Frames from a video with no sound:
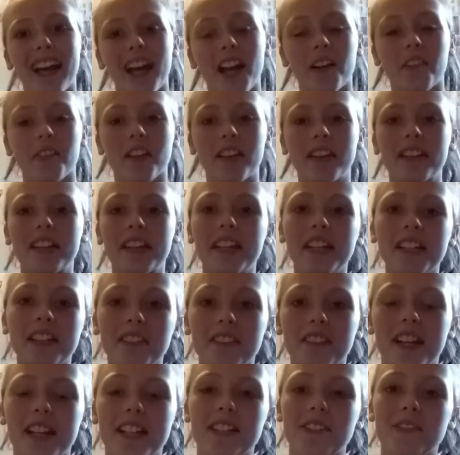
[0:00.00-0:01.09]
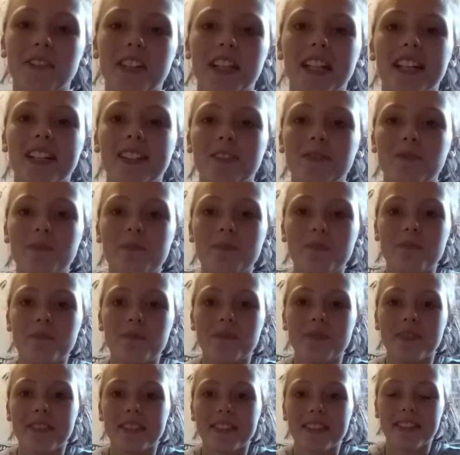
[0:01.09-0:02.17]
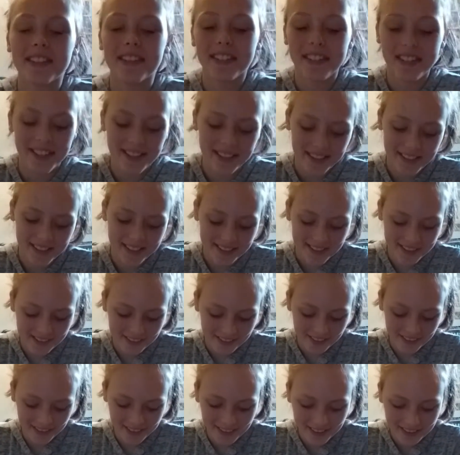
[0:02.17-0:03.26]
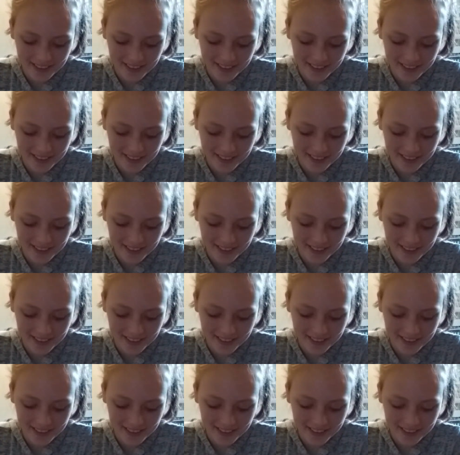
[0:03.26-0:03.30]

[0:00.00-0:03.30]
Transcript: And I want to thank you guys for that. So,